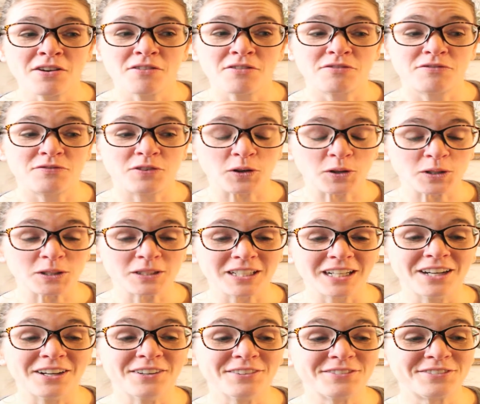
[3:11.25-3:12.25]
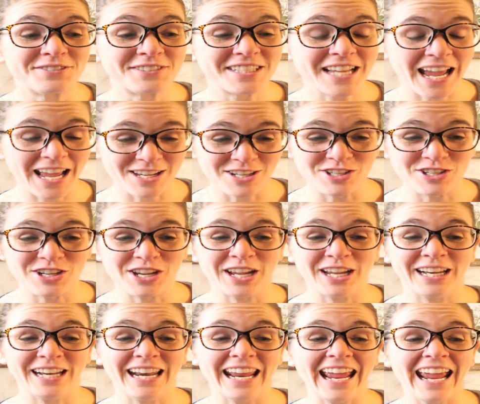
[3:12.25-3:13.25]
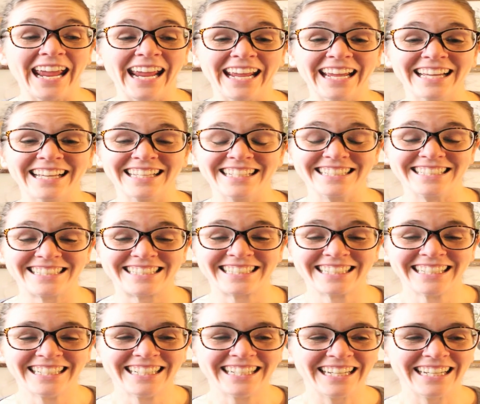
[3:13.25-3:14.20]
full of tension and